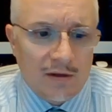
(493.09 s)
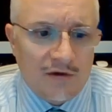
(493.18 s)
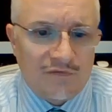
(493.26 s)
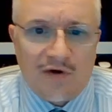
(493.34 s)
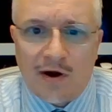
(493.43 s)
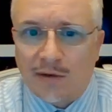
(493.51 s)

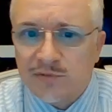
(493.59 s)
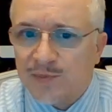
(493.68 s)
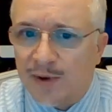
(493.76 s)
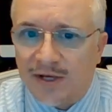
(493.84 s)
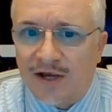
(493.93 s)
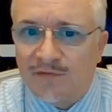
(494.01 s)
firearms
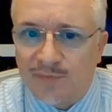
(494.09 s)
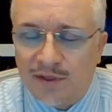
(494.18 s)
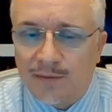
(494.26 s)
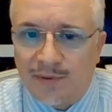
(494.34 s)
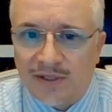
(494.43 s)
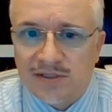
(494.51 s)
might not have been
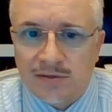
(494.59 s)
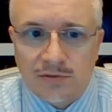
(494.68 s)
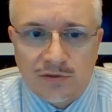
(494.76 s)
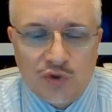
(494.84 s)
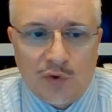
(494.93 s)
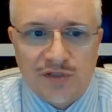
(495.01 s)
the best
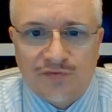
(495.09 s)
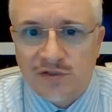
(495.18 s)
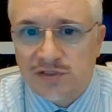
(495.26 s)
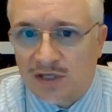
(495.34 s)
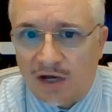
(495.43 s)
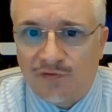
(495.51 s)
choice for
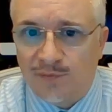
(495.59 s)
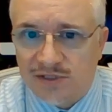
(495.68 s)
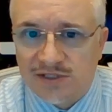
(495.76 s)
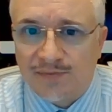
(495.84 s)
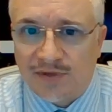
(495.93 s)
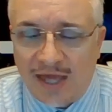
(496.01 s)
us. God forbid
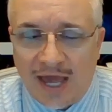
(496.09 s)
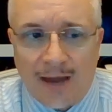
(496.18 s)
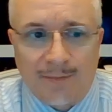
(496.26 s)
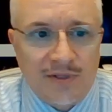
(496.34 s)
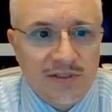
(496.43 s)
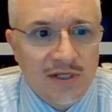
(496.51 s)
something
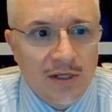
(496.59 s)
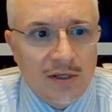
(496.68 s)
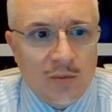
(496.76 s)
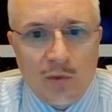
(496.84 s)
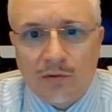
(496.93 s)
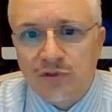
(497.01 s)
happened.
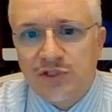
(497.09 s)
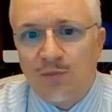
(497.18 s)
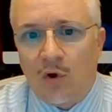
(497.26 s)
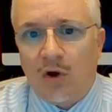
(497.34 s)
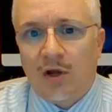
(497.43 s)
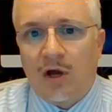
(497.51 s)
We were a
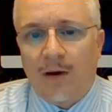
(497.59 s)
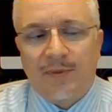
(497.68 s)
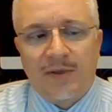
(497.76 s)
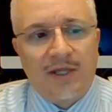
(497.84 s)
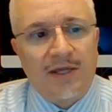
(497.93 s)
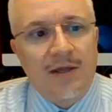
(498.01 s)
small
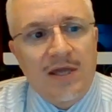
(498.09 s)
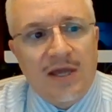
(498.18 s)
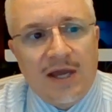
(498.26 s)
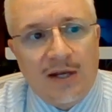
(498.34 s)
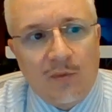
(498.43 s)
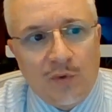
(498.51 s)
company,
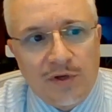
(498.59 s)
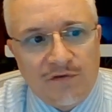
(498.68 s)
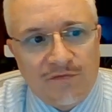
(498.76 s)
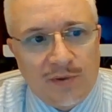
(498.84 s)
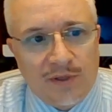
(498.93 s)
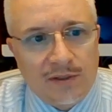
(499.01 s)
and it wouldn't
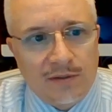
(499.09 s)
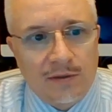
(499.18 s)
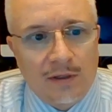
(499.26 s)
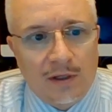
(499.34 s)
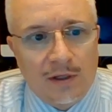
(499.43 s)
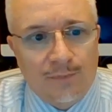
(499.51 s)
have been
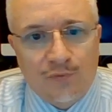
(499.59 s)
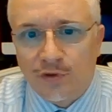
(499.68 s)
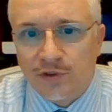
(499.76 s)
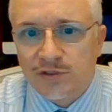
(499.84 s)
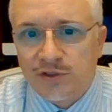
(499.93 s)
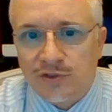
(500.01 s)

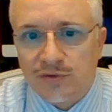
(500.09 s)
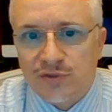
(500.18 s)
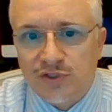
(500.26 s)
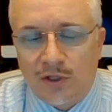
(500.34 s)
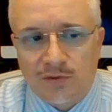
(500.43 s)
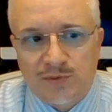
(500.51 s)
prudent to do
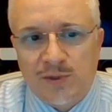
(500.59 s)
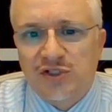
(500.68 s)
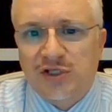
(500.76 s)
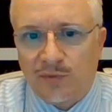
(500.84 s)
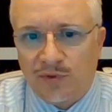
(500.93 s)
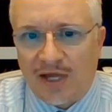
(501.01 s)
so,
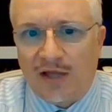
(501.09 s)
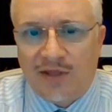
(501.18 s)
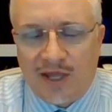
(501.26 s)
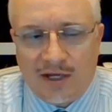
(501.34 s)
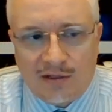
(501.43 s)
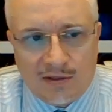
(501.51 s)
especially with
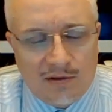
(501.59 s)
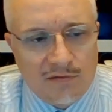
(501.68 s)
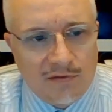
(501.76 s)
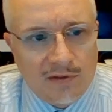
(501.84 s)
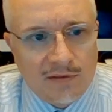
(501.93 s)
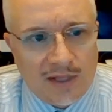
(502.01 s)
allocating
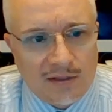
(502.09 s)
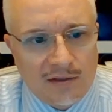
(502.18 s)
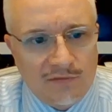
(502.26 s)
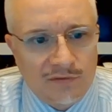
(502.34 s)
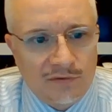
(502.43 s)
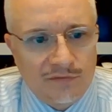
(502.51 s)
that
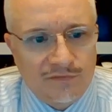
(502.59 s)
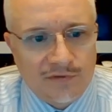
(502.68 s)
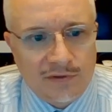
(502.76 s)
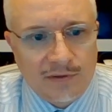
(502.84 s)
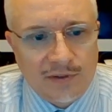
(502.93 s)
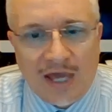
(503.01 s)
level
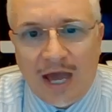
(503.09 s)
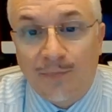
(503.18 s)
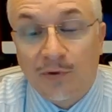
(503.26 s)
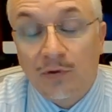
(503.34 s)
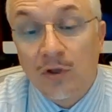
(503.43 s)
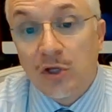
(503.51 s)
of
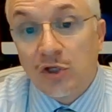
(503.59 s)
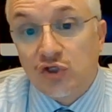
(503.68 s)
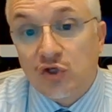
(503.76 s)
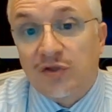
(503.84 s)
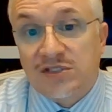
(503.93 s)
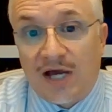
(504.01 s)
capital.
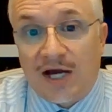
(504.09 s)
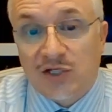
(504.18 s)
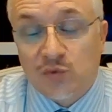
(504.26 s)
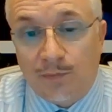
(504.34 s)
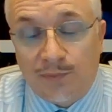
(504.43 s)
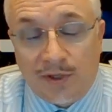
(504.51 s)
So the
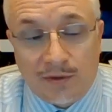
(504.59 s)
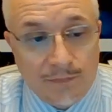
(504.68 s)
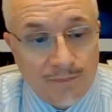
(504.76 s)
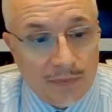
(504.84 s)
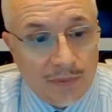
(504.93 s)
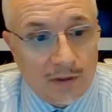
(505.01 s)
stocks were a better
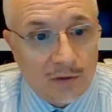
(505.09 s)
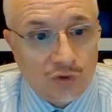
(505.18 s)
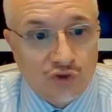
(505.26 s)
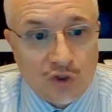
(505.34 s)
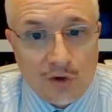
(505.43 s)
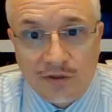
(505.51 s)

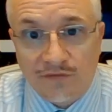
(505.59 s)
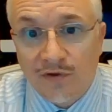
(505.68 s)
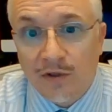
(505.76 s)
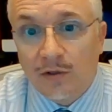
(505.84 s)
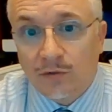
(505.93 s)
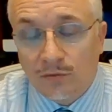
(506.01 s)
alternative,
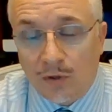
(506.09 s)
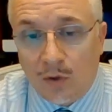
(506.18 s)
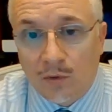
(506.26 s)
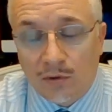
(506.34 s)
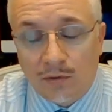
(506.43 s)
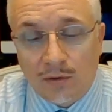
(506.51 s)

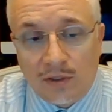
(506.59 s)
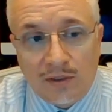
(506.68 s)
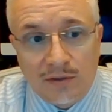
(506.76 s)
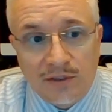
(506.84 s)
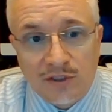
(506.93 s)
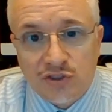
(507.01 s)

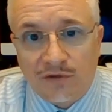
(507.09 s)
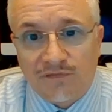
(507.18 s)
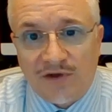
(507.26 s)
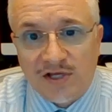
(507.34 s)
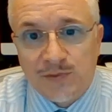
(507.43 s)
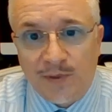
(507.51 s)
lower initial
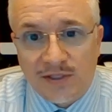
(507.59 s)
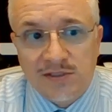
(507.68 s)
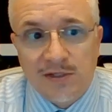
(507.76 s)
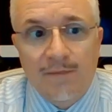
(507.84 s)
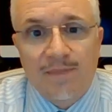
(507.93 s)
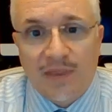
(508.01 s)

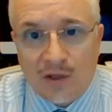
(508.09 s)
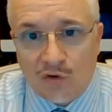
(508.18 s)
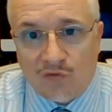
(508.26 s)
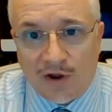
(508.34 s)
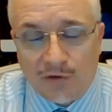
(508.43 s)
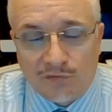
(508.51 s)
investment,
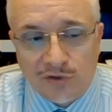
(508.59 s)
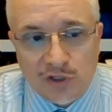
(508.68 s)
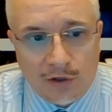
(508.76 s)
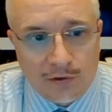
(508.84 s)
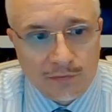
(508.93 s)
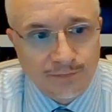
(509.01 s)
greater
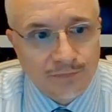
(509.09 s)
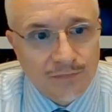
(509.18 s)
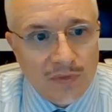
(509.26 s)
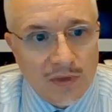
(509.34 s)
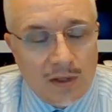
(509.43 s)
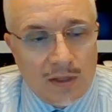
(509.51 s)
return.
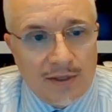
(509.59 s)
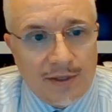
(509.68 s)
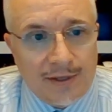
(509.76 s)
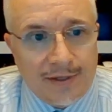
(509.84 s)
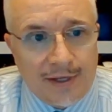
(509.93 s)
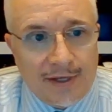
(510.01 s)

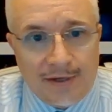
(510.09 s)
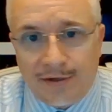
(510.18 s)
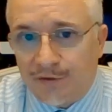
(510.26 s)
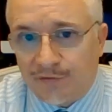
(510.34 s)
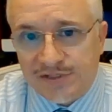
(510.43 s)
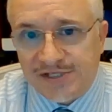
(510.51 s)
And
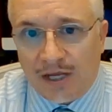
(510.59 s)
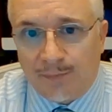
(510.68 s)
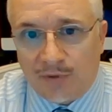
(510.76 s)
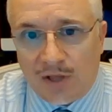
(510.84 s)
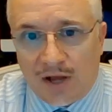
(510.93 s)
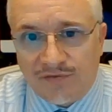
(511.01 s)
another
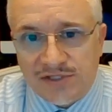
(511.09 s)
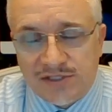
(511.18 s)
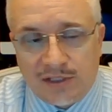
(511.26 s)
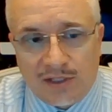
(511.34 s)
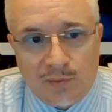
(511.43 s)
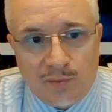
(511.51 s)
example,
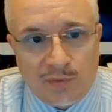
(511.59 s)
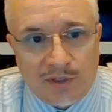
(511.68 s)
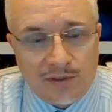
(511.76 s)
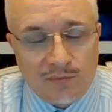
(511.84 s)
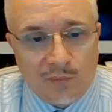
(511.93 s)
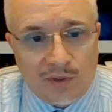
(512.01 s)
obviously, when
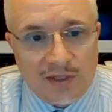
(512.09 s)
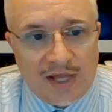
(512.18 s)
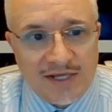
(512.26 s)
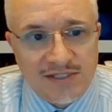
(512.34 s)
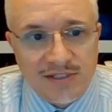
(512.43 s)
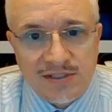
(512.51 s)
we
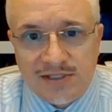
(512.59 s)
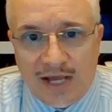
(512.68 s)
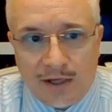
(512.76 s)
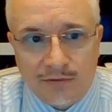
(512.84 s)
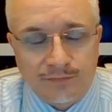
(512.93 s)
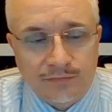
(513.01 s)
licensed
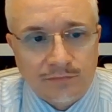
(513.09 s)
out